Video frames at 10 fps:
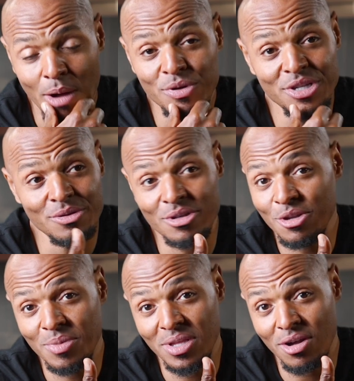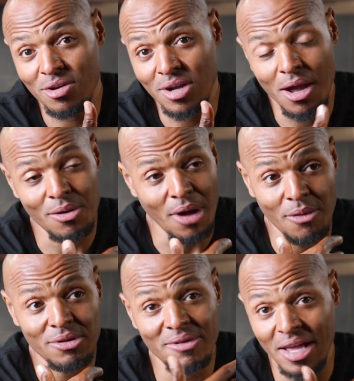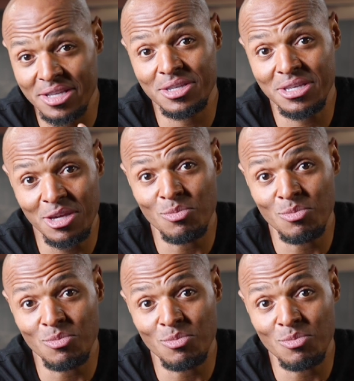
I wish it was a little bit longer. I, I would have liked to see